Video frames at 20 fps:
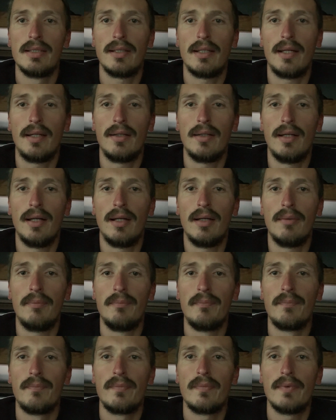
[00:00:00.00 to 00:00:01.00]
and
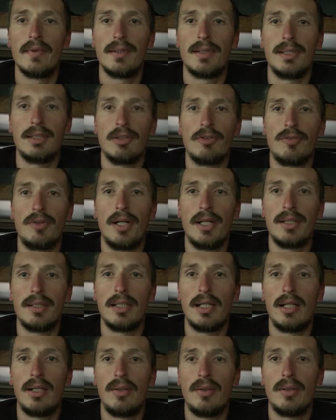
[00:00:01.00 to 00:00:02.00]
as of right
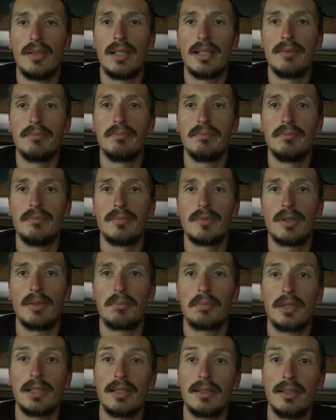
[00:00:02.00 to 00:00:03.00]
now I'm
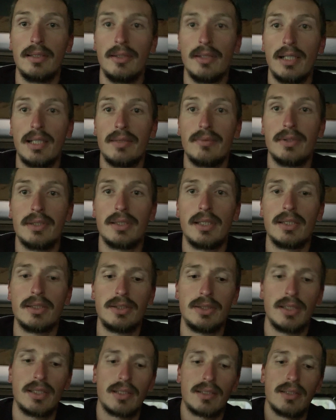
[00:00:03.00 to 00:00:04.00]
completely done with
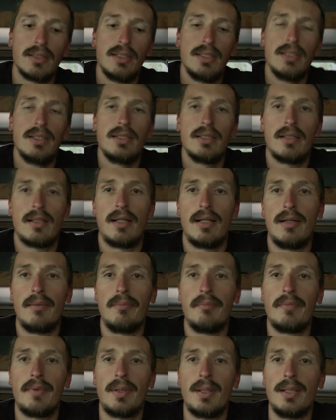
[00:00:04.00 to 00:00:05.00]
hotshot.
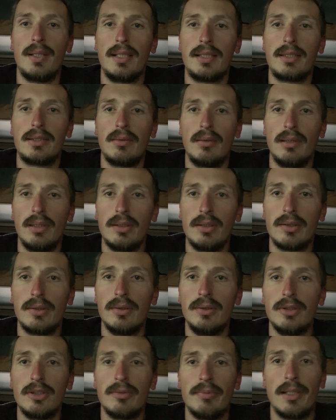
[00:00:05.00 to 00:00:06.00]
I actually
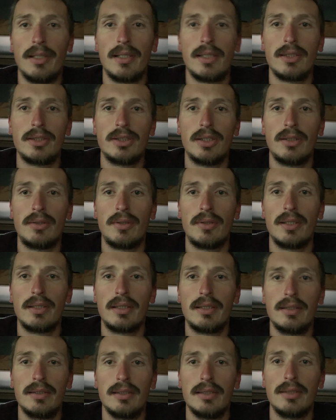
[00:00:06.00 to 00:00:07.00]
sold my hotshot
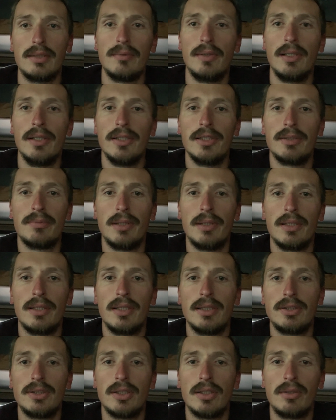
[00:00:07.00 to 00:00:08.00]
truck as well as my
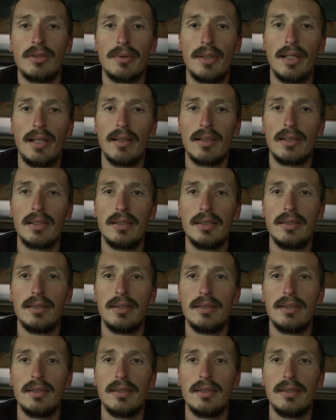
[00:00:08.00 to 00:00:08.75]
hotshot trailer.